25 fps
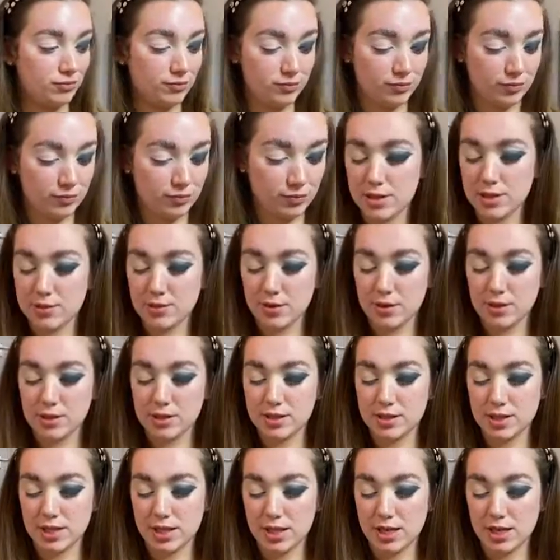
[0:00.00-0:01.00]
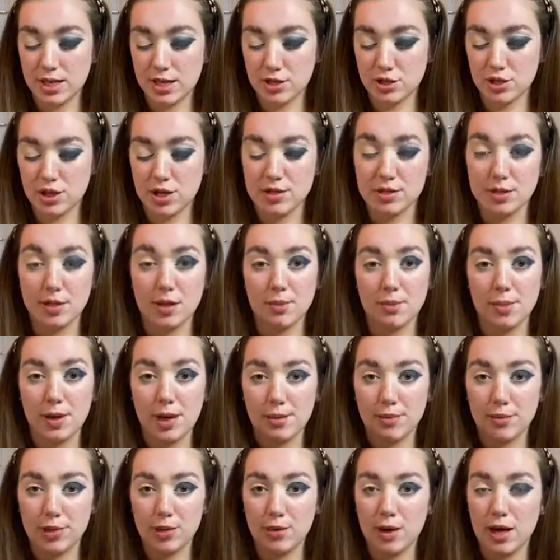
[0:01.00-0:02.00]
This one's the Jessup
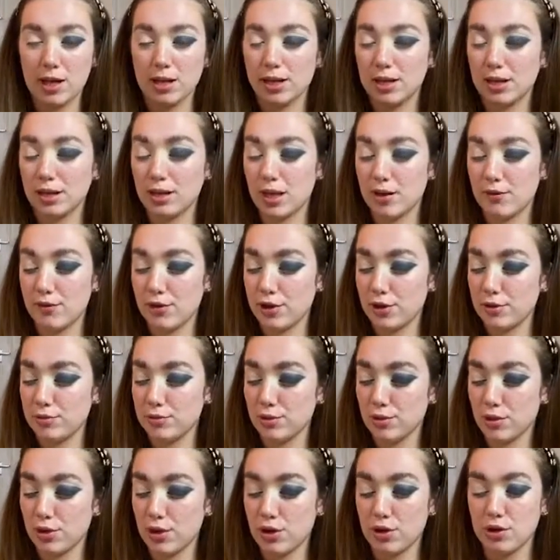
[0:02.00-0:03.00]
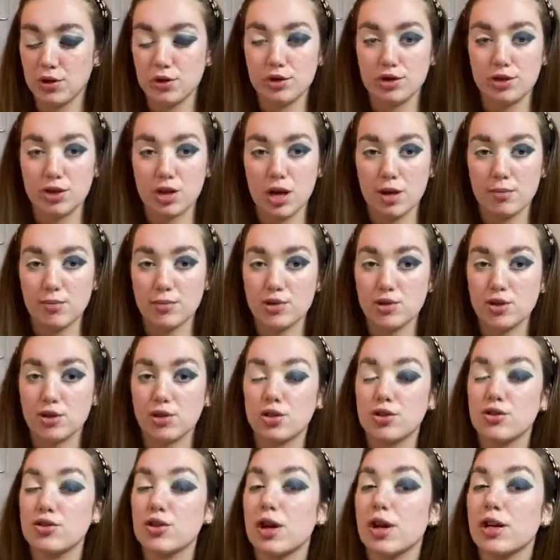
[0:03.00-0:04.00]
MUL11 brush. I'm just going
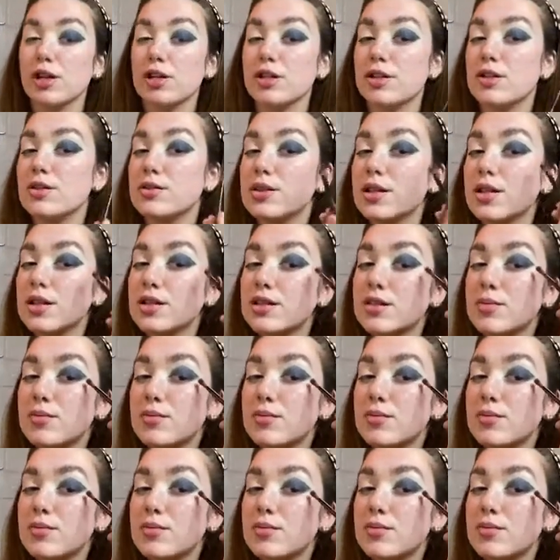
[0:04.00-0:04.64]
to try and use this to